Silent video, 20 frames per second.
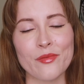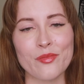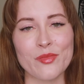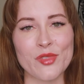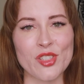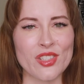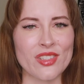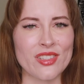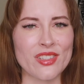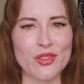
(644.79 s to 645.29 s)

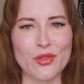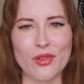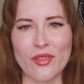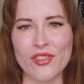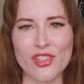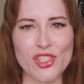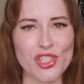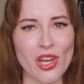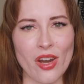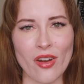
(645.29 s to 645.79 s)
just sort of
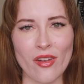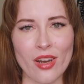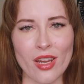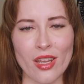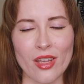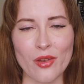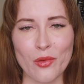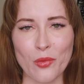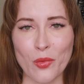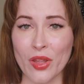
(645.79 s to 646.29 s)

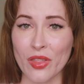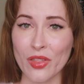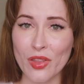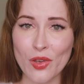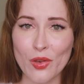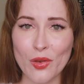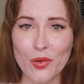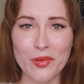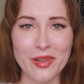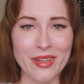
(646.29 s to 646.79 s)
sharing with
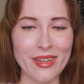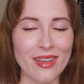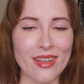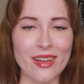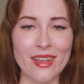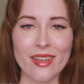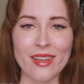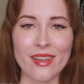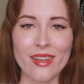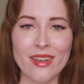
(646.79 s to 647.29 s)
you and
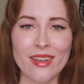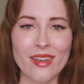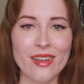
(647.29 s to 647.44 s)
getting